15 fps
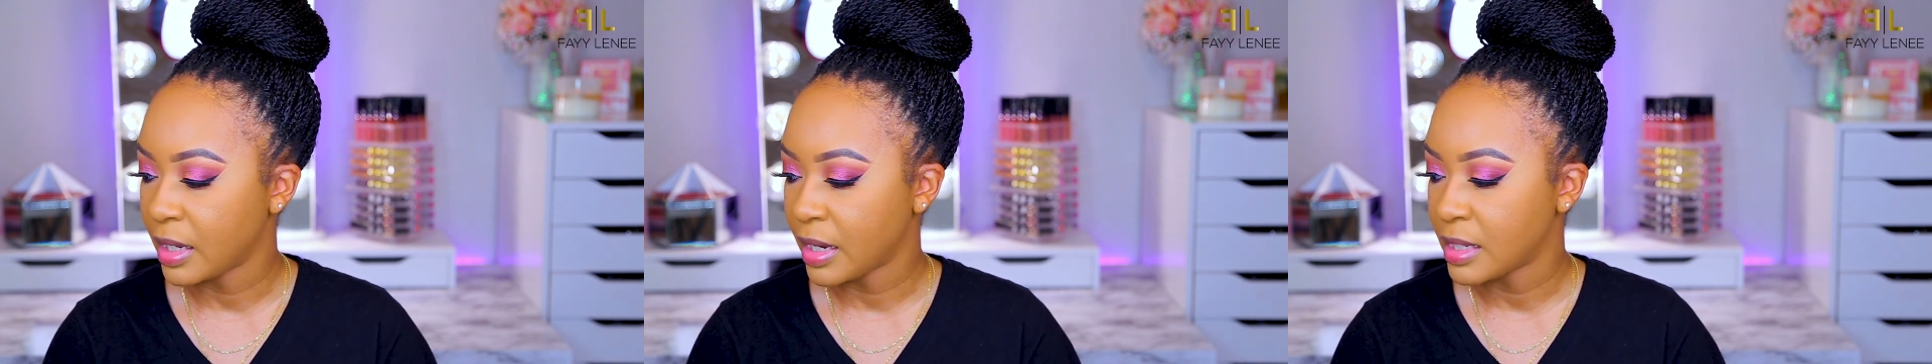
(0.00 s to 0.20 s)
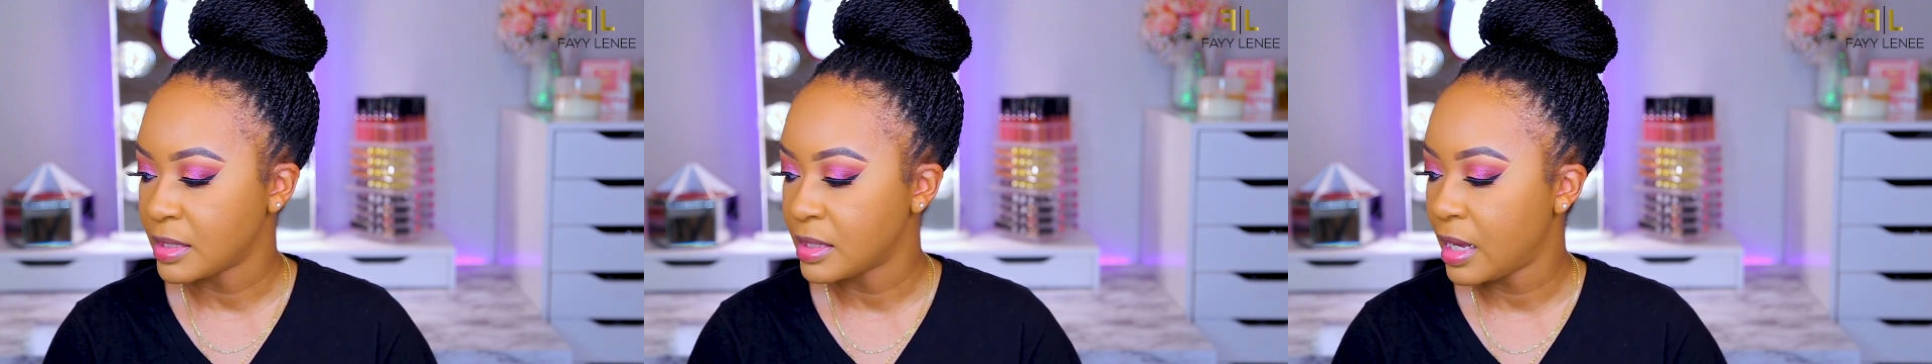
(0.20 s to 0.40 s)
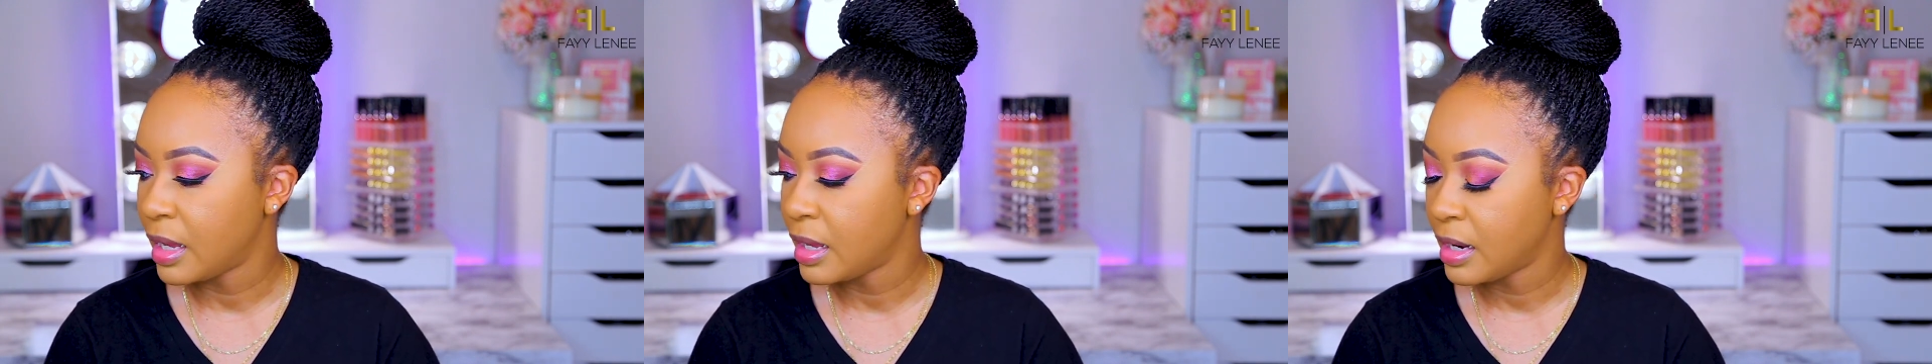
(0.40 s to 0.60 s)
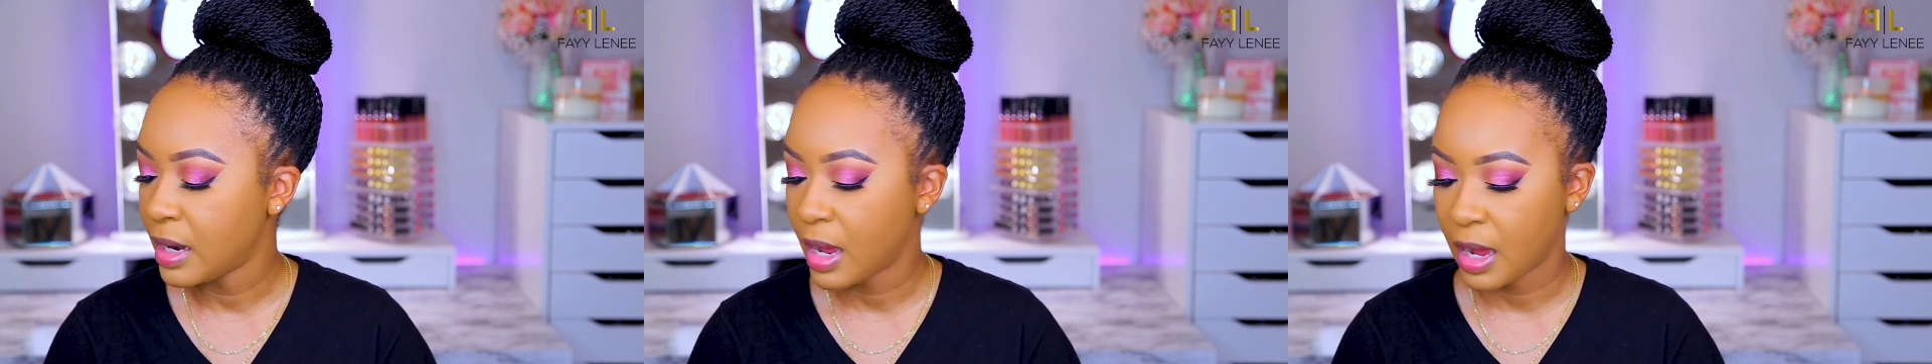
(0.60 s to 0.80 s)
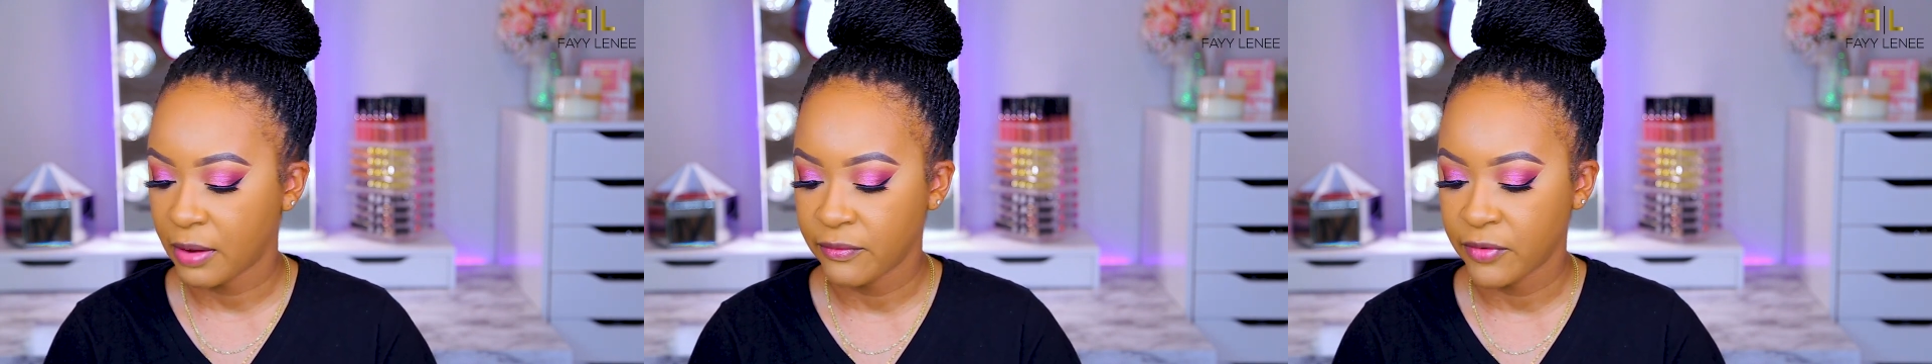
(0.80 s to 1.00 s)
like I
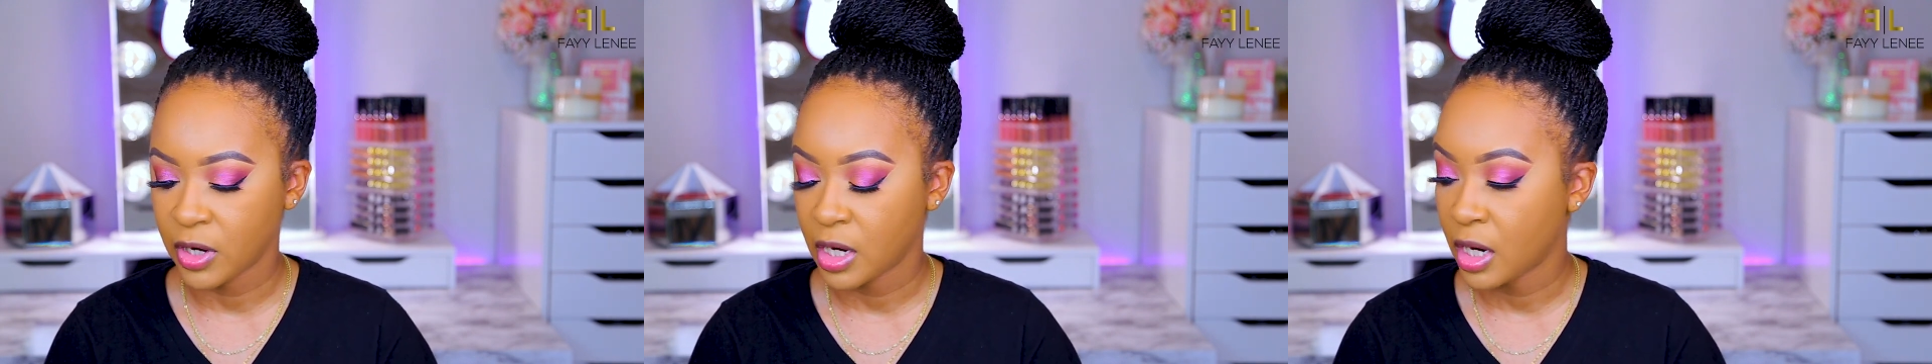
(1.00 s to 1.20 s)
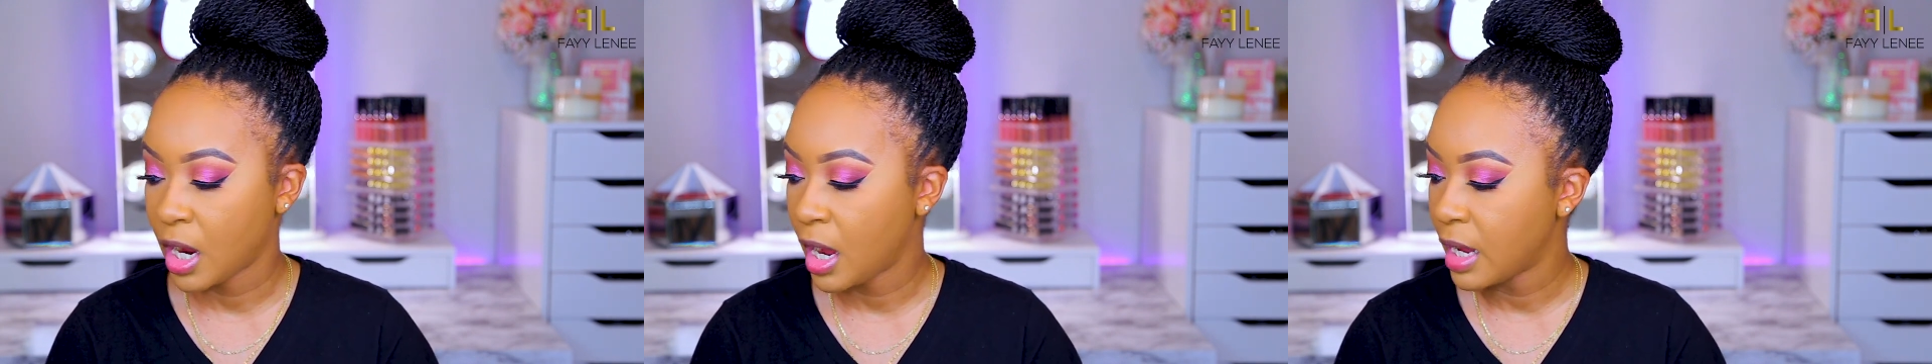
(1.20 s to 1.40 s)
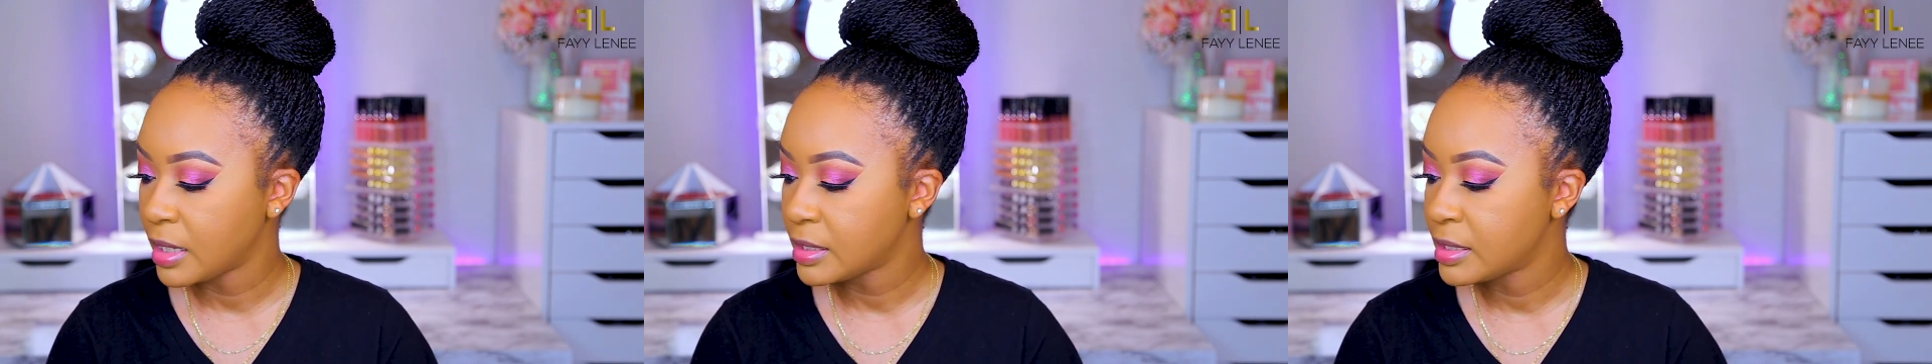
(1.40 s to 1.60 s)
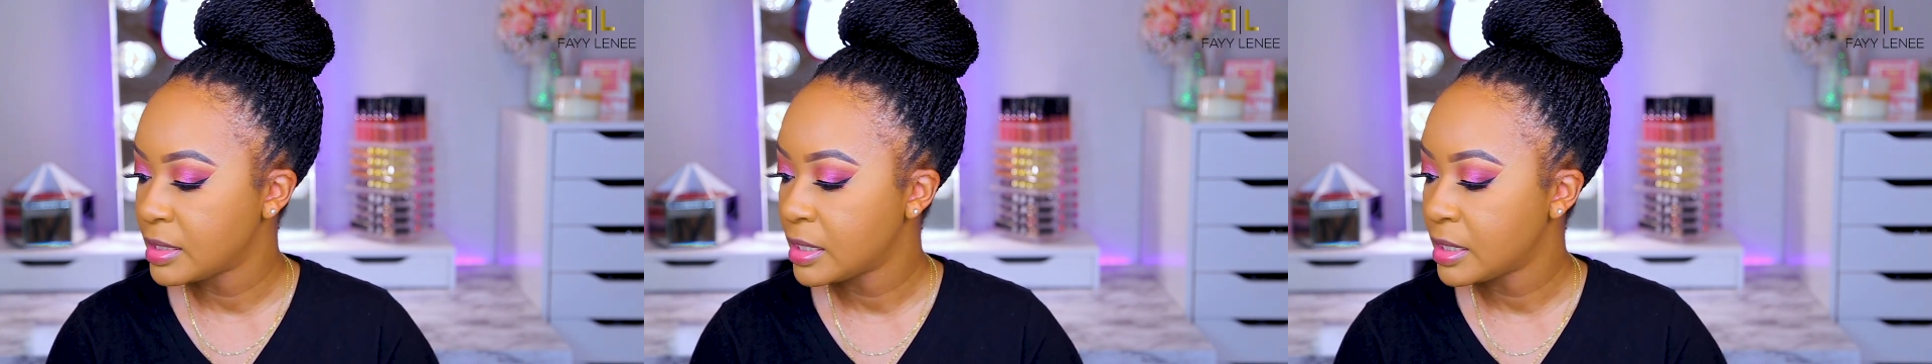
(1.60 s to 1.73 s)
said, I forgot